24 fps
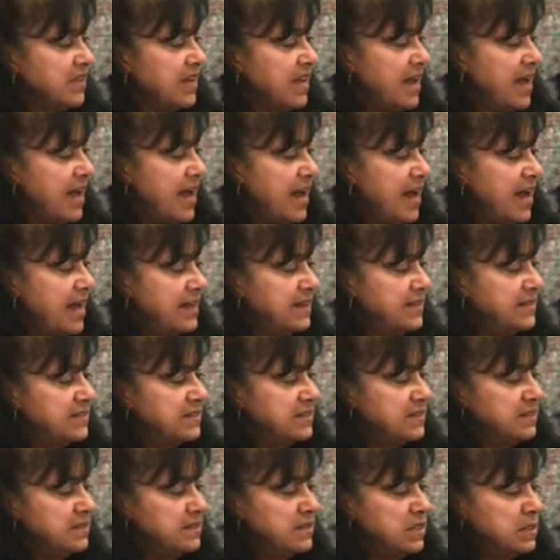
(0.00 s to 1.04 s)
has
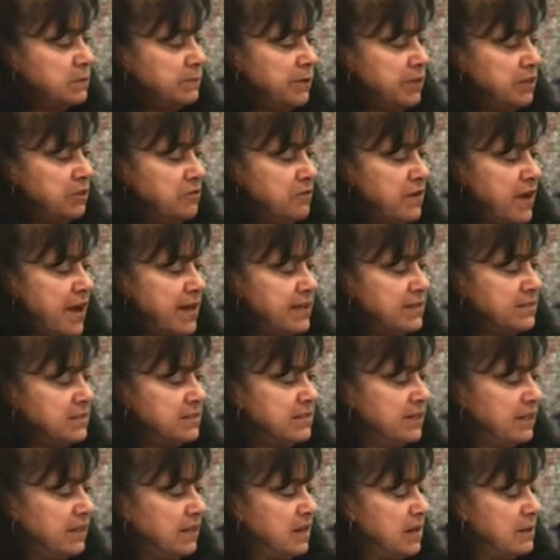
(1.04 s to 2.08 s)
spinnerets
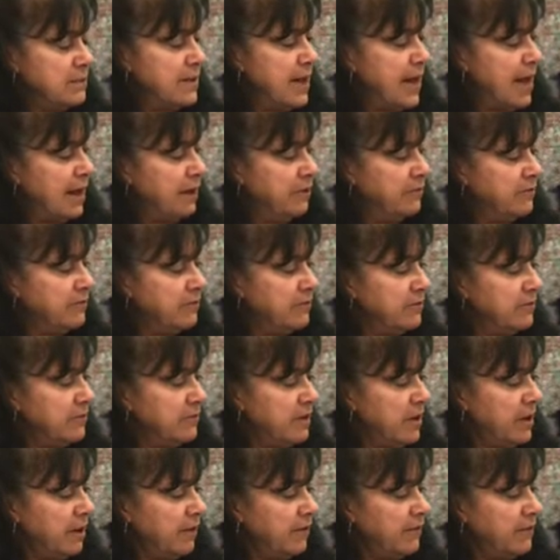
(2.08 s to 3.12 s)
that come out
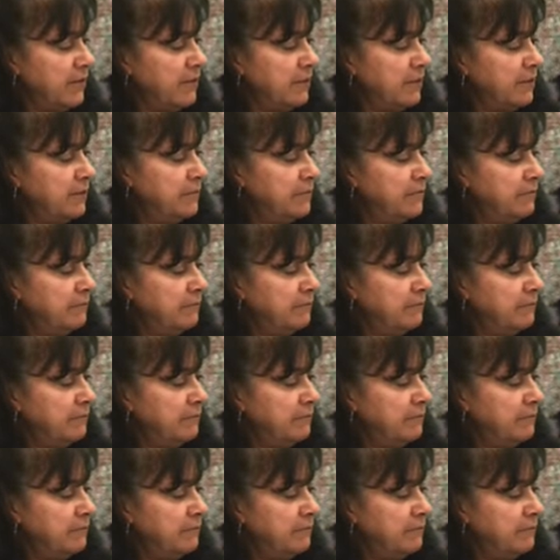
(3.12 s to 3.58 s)
on the